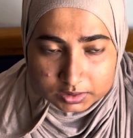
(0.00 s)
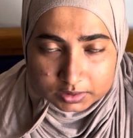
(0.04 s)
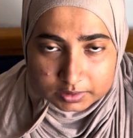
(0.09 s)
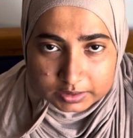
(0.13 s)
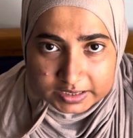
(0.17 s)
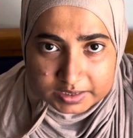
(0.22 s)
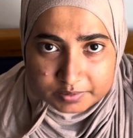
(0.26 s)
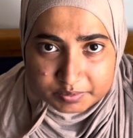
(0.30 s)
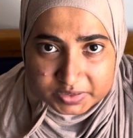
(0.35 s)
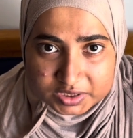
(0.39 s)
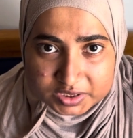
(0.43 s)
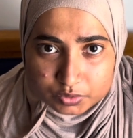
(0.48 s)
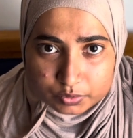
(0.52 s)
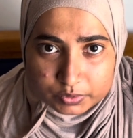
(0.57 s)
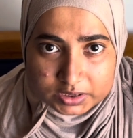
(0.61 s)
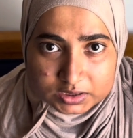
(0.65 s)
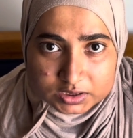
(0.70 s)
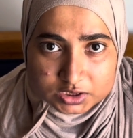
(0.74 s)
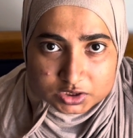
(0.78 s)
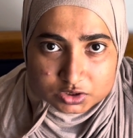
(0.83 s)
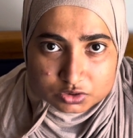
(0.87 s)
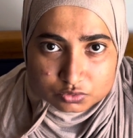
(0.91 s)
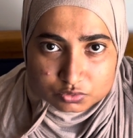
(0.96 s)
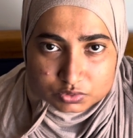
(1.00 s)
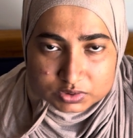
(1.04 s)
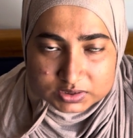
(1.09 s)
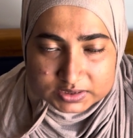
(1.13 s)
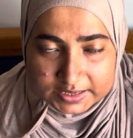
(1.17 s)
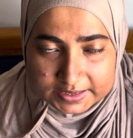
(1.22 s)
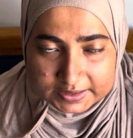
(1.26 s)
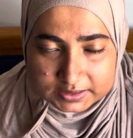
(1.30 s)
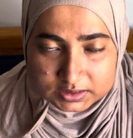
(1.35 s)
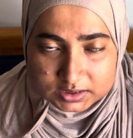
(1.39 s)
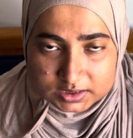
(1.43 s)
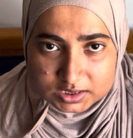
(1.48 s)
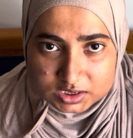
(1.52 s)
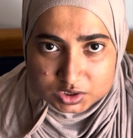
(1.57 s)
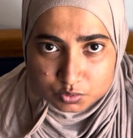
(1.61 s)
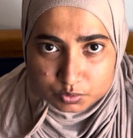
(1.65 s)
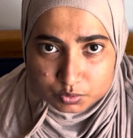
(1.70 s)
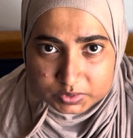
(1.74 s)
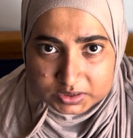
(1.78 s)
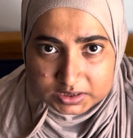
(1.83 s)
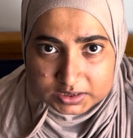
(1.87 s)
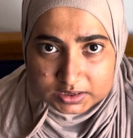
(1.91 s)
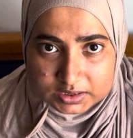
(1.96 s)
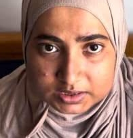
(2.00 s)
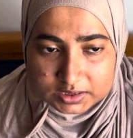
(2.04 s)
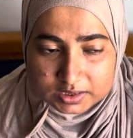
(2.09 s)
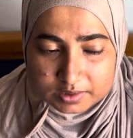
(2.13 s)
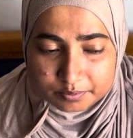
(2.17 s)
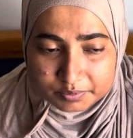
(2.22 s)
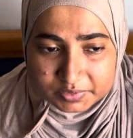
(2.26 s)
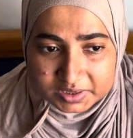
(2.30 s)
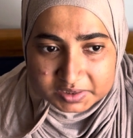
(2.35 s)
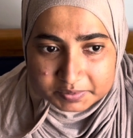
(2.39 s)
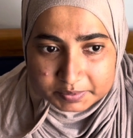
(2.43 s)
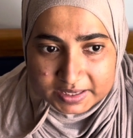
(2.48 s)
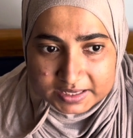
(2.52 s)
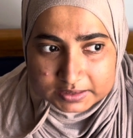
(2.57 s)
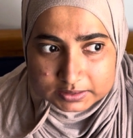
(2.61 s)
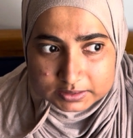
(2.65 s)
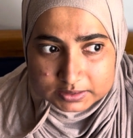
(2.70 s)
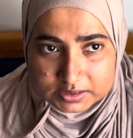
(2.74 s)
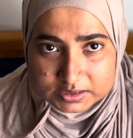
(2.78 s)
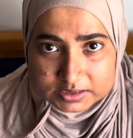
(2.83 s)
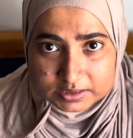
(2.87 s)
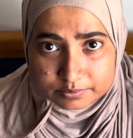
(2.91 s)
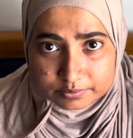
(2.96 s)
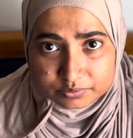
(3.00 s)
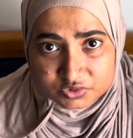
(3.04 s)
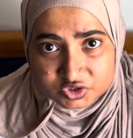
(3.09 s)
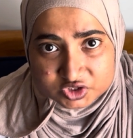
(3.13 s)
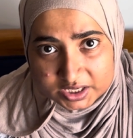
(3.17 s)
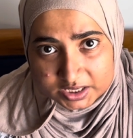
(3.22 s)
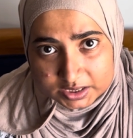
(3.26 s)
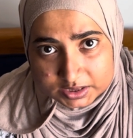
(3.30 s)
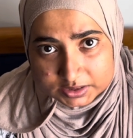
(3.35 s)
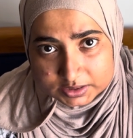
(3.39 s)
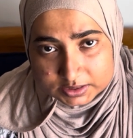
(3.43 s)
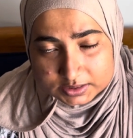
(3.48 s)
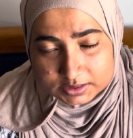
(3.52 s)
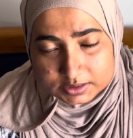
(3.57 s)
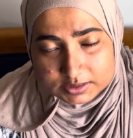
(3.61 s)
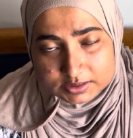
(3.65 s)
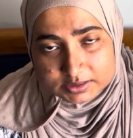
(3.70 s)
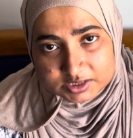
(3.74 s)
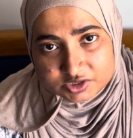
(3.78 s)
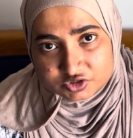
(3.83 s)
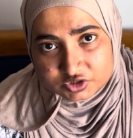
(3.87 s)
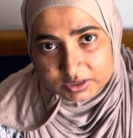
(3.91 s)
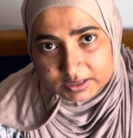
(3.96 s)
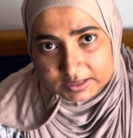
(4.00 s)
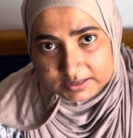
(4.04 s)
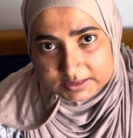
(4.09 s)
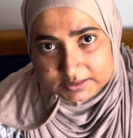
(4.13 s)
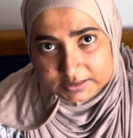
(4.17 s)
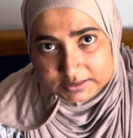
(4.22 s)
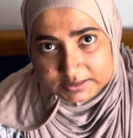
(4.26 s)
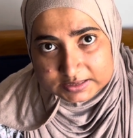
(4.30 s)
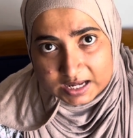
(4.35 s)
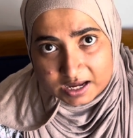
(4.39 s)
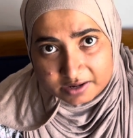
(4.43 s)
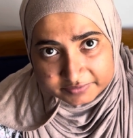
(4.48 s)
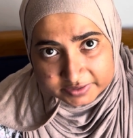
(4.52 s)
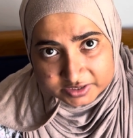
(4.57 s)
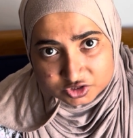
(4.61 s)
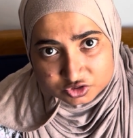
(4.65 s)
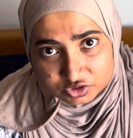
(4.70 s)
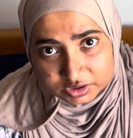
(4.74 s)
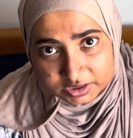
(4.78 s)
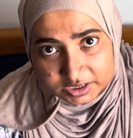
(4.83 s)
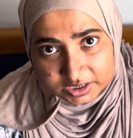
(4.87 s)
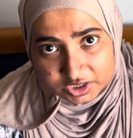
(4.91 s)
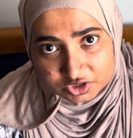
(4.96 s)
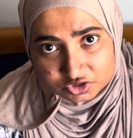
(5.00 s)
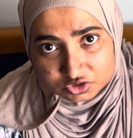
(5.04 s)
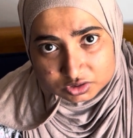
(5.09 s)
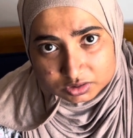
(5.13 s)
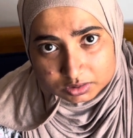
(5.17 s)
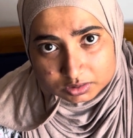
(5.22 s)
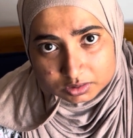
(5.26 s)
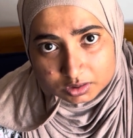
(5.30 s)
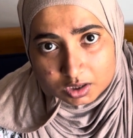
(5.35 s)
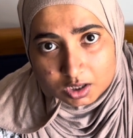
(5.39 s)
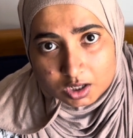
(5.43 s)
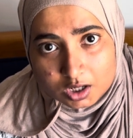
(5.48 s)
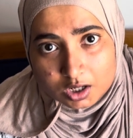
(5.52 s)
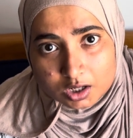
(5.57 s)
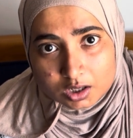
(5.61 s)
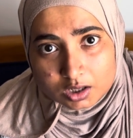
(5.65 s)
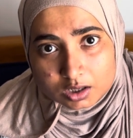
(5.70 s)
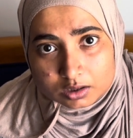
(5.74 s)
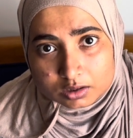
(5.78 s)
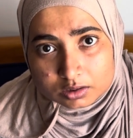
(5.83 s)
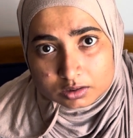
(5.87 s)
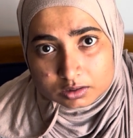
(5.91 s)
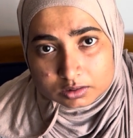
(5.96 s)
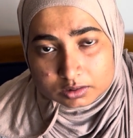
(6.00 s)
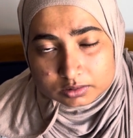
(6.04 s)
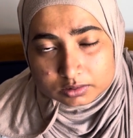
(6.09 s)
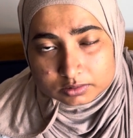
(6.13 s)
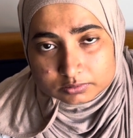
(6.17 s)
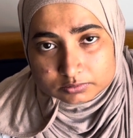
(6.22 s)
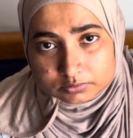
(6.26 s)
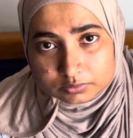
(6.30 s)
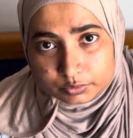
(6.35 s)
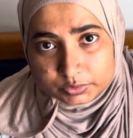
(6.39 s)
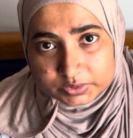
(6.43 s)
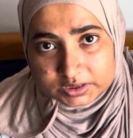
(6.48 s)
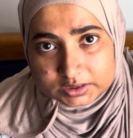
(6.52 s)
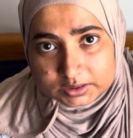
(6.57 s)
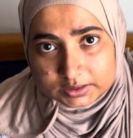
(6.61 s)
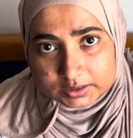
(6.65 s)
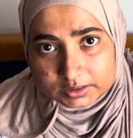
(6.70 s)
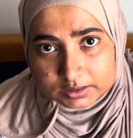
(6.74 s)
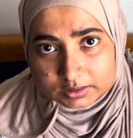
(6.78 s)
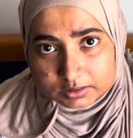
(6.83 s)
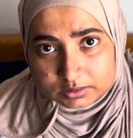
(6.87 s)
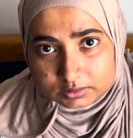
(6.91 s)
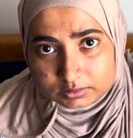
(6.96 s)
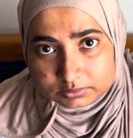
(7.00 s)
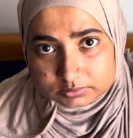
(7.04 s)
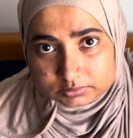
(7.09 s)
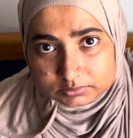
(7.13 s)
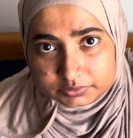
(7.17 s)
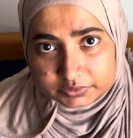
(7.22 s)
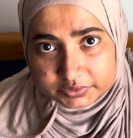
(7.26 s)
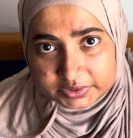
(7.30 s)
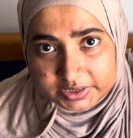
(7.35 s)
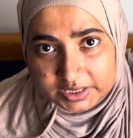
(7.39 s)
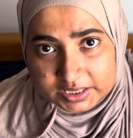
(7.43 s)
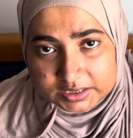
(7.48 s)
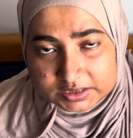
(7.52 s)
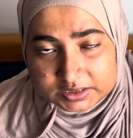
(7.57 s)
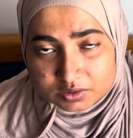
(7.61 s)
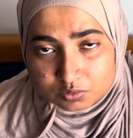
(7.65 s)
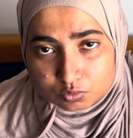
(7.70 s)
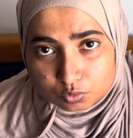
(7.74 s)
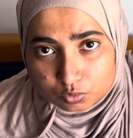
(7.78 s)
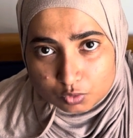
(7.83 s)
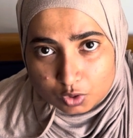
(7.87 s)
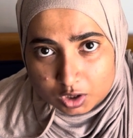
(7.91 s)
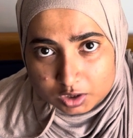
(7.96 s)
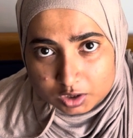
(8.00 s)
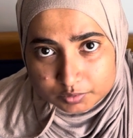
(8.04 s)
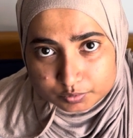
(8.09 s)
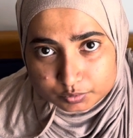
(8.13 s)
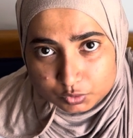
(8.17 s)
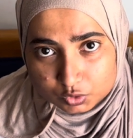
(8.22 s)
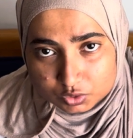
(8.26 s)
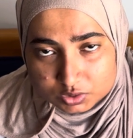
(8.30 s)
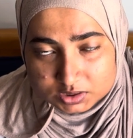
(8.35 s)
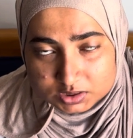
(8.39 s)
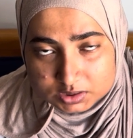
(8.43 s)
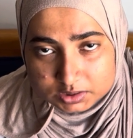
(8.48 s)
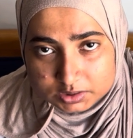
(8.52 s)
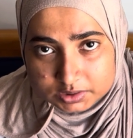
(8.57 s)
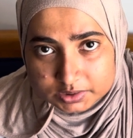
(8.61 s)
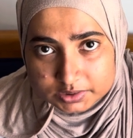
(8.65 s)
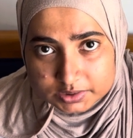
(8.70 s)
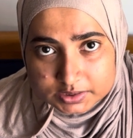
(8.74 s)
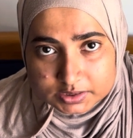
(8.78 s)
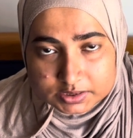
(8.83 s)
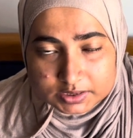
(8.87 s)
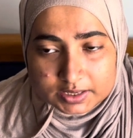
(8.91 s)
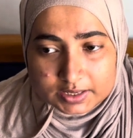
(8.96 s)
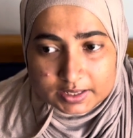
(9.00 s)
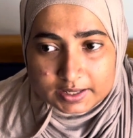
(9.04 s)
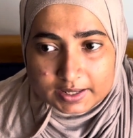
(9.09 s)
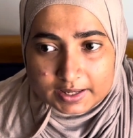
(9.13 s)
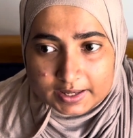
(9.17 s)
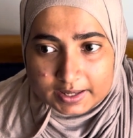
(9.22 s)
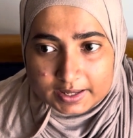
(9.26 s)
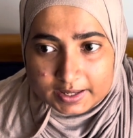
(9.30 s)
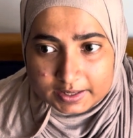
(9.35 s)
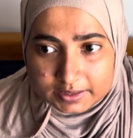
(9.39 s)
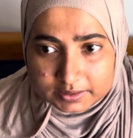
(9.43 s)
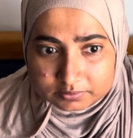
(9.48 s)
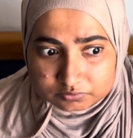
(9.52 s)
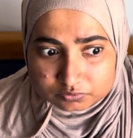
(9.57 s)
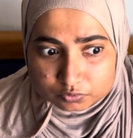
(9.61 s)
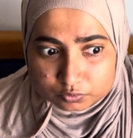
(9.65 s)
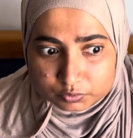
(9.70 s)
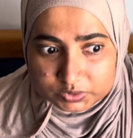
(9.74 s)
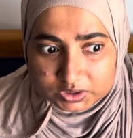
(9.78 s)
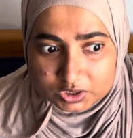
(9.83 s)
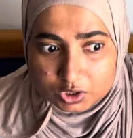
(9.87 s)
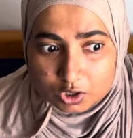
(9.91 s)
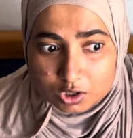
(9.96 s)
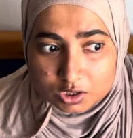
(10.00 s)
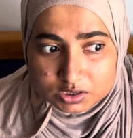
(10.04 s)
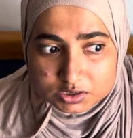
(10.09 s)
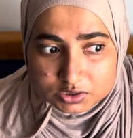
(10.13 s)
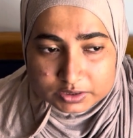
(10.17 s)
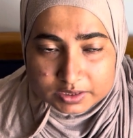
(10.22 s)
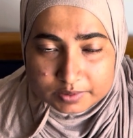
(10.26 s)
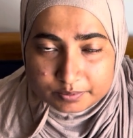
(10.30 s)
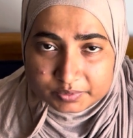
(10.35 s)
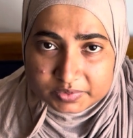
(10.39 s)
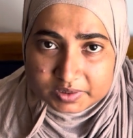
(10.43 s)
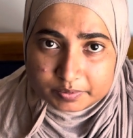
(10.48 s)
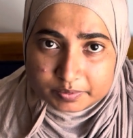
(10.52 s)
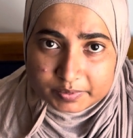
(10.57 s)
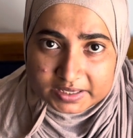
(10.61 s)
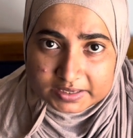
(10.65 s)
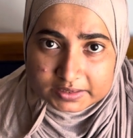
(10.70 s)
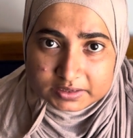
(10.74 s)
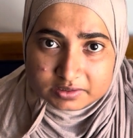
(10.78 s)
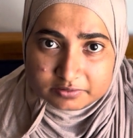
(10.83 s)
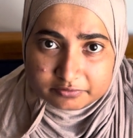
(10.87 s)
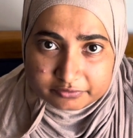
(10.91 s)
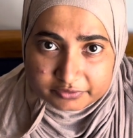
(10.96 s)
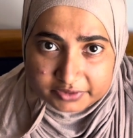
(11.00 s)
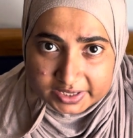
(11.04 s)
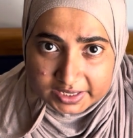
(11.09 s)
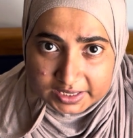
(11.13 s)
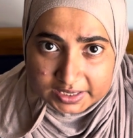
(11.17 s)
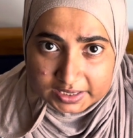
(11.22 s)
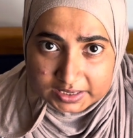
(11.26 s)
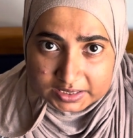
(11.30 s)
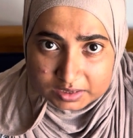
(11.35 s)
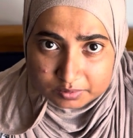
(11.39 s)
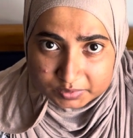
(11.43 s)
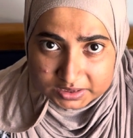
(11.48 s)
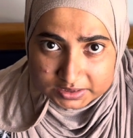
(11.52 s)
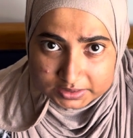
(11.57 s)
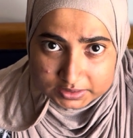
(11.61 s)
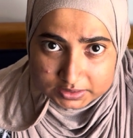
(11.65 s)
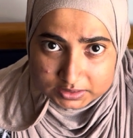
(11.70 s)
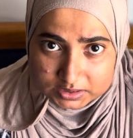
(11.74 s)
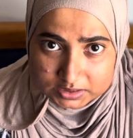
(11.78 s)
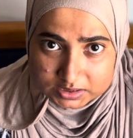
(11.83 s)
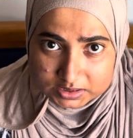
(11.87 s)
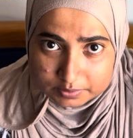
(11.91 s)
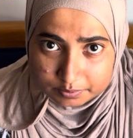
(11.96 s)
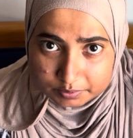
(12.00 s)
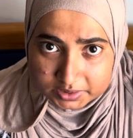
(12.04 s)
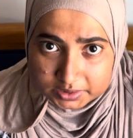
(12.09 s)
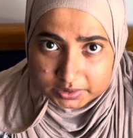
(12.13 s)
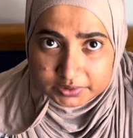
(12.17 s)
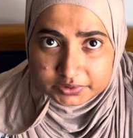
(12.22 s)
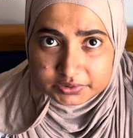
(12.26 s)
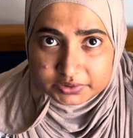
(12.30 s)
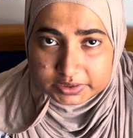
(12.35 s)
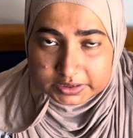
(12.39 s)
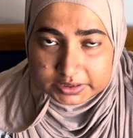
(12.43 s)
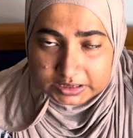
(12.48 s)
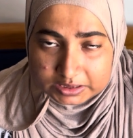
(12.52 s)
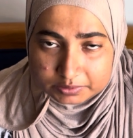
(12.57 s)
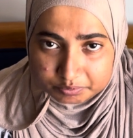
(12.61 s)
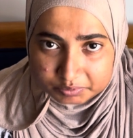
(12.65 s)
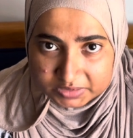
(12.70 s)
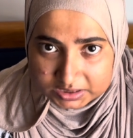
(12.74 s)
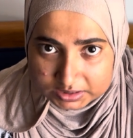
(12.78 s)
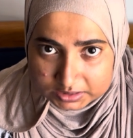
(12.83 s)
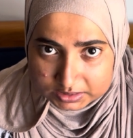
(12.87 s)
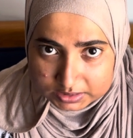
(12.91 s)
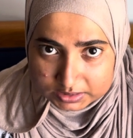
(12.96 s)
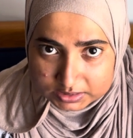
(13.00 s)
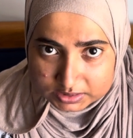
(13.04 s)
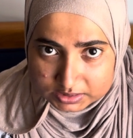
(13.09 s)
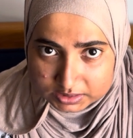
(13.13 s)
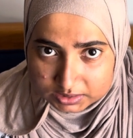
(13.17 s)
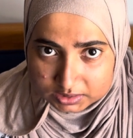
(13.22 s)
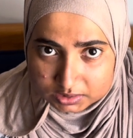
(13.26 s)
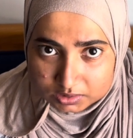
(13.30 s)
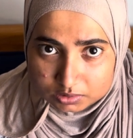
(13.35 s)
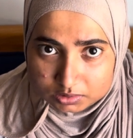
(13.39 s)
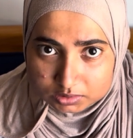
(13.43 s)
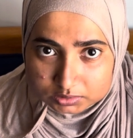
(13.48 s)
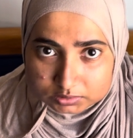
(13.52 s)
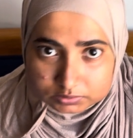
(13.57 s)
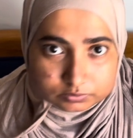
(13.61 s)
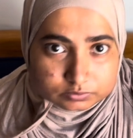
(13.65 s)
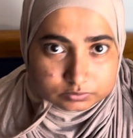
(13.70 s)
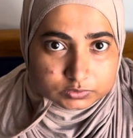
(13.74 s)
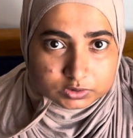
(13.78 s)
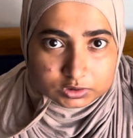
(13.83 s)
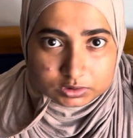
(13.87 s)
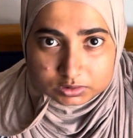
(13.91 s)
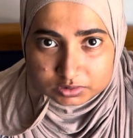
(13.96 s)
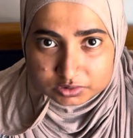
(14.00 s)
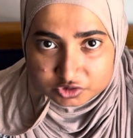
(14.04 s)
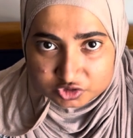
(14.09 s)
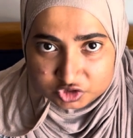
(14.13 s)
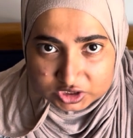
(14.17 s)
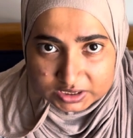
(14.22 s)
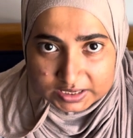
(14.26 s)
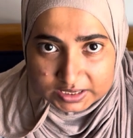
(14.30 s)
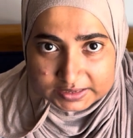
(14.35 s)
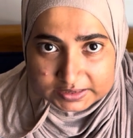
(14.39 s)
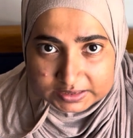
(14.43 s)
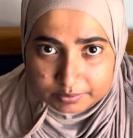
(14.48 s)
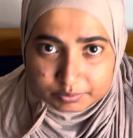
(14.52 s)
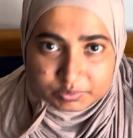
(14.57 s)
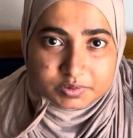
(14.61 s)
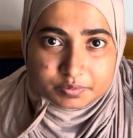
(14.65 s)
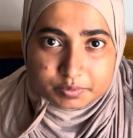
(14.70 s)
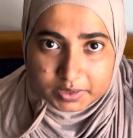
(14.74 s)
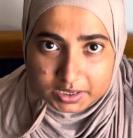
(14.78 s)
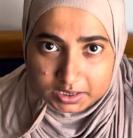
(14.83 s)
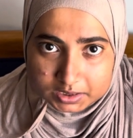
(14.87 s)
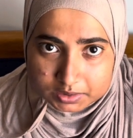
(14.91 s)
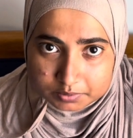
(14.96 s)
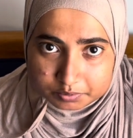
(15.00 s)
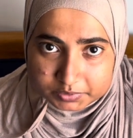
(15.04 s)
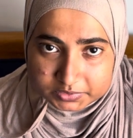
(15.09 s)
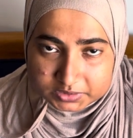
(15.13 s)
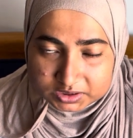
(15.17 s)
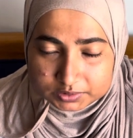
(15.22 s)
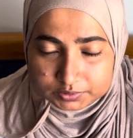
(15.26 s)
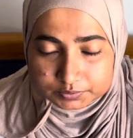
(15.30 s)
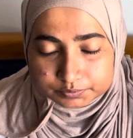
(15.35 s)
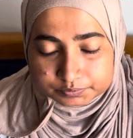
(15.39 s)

In between the two cycles, we implemented some changes such as staff education. We created ward posters, and we also implemented a frailty multidisciplinary team meetings in the GIM department.